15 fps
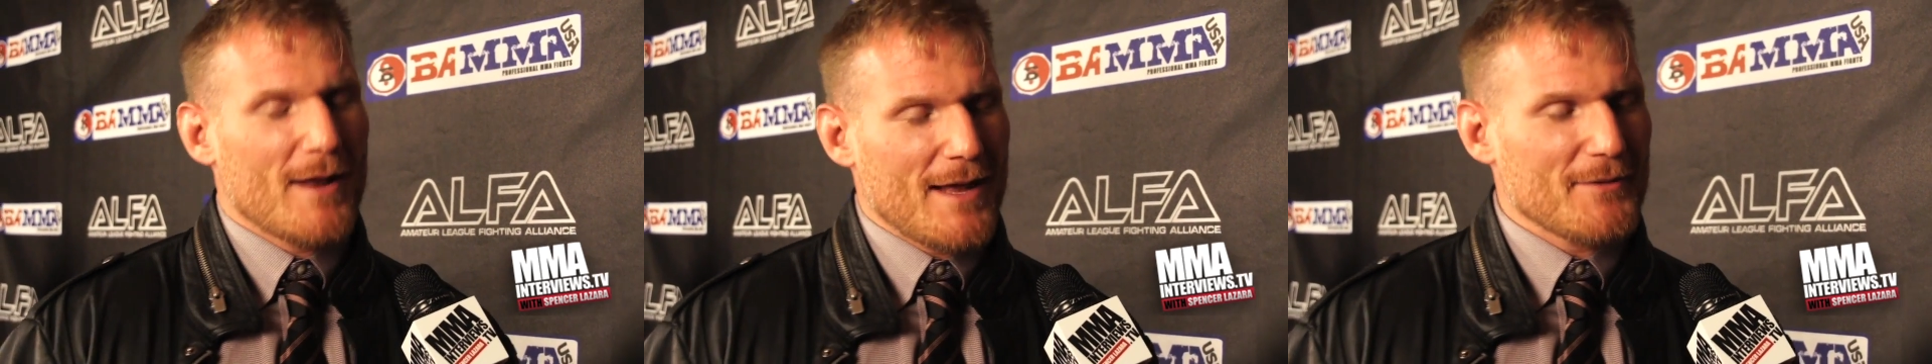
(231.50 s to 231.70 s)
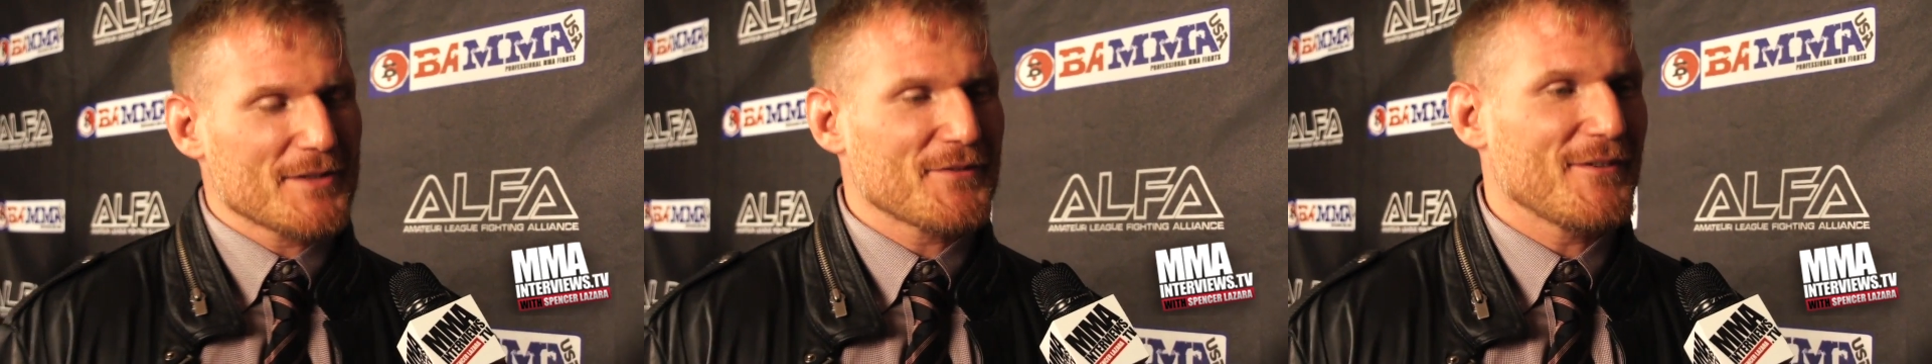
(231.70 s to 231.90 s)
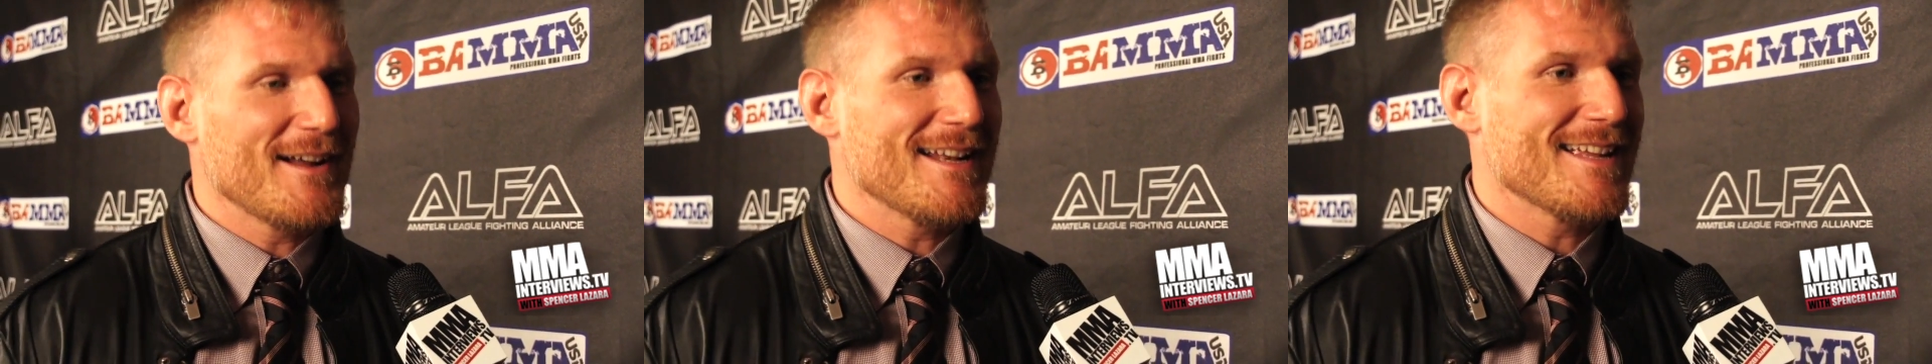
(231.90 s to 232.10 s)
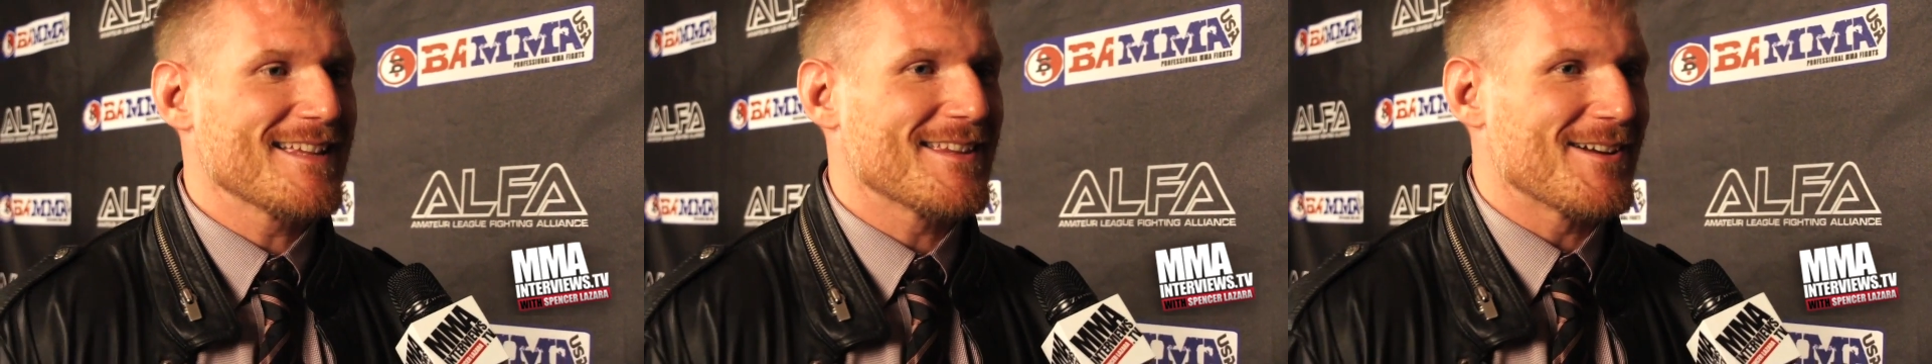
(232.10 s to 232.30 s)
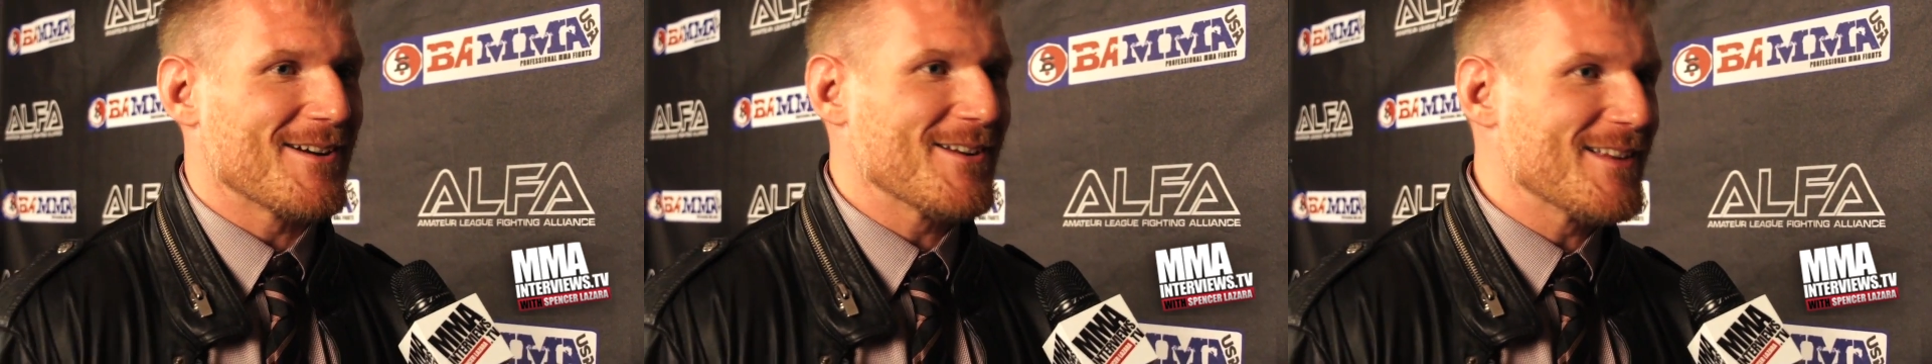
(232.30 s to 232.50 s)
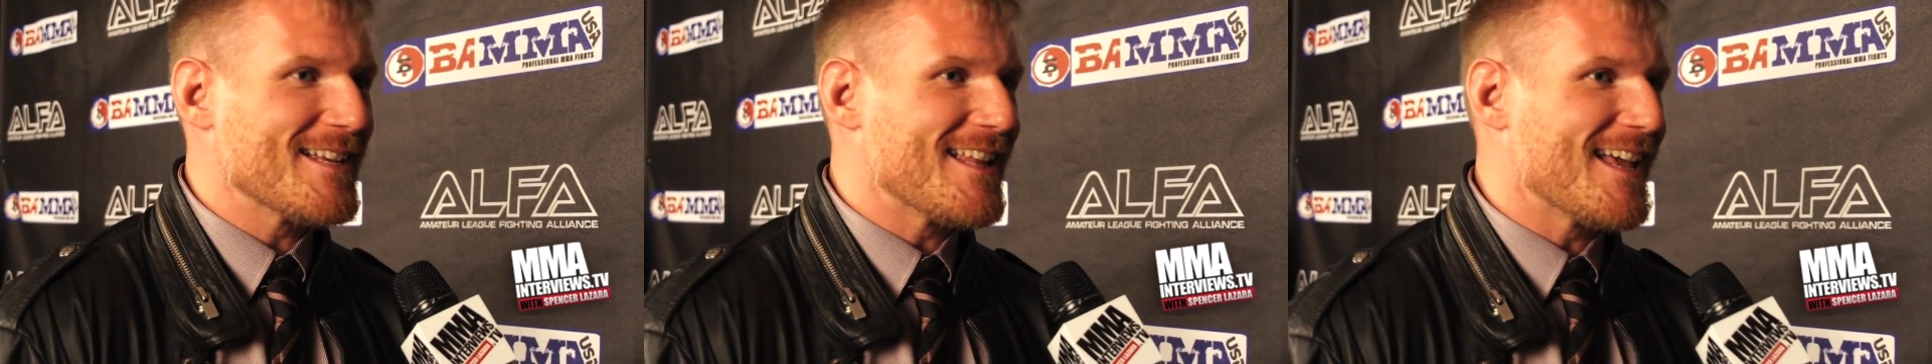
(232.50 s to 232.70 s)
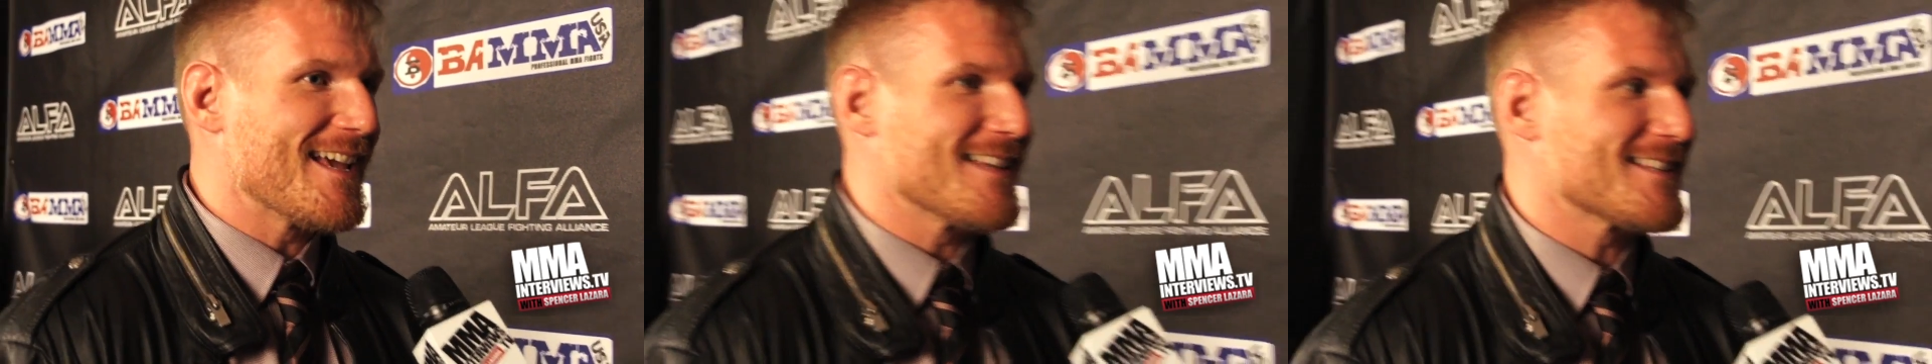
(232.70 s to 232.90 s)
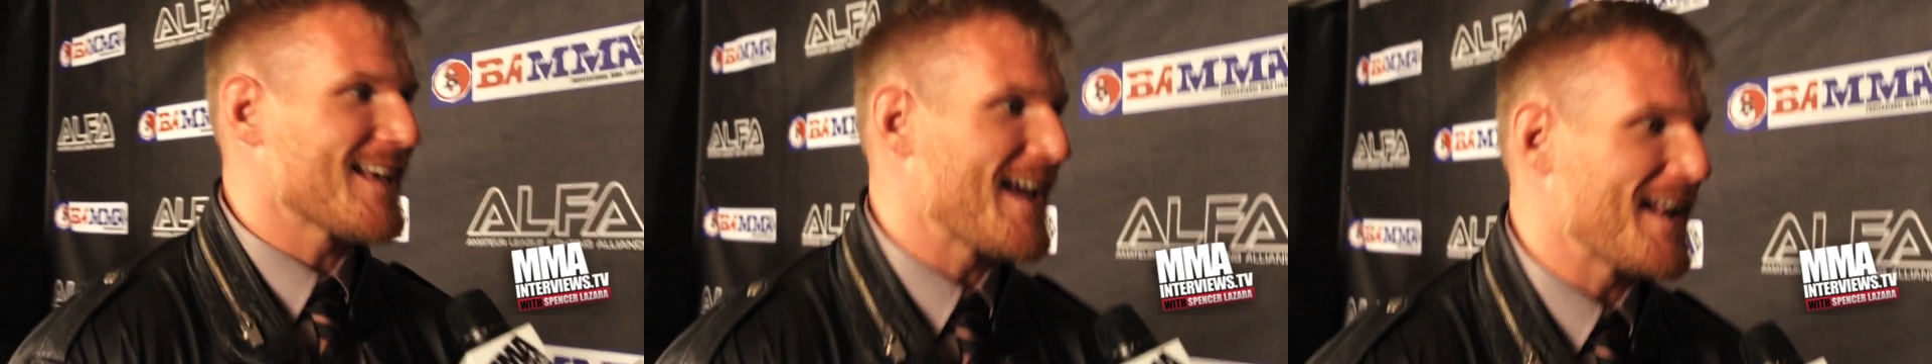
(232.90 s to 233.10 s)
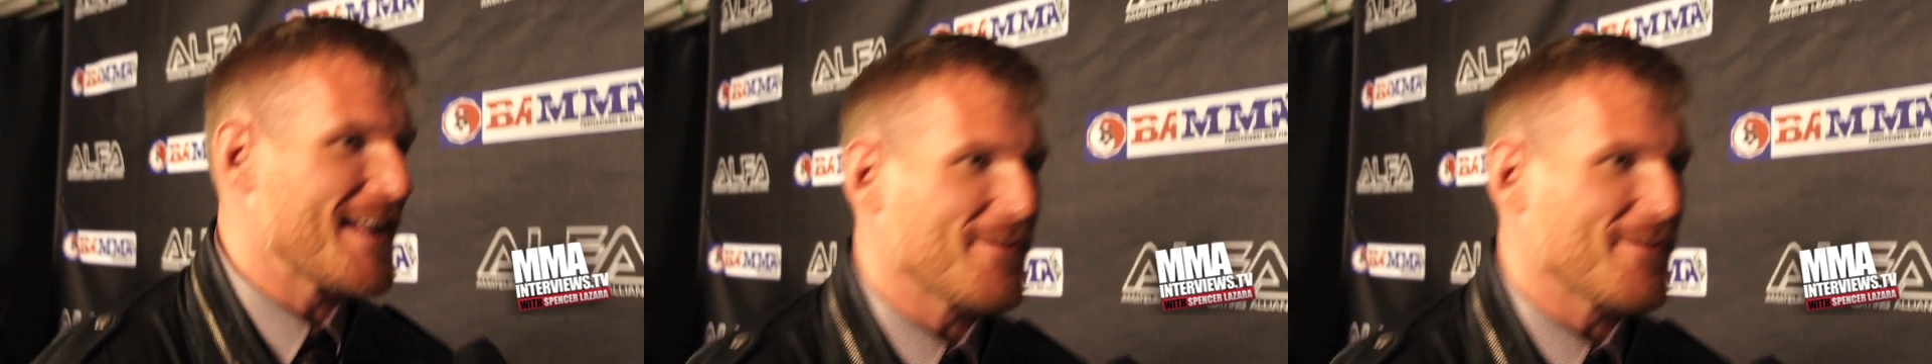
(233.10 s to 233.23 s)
was fighting in the early days and